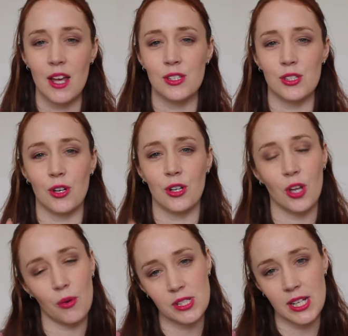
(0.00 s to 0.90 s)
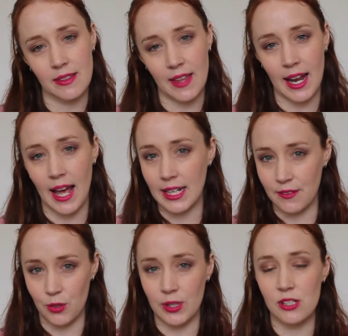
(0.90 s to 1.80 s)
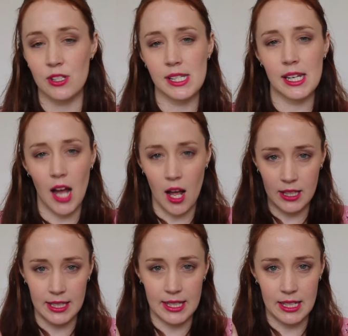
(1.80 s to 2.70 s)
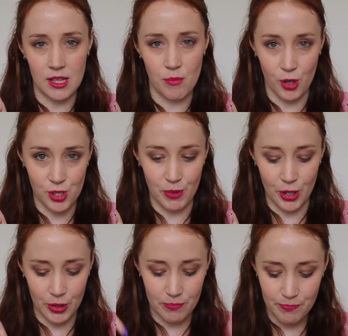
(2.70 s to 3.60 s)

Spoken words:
So go and check that out if you're interested. I'll link it in the box below.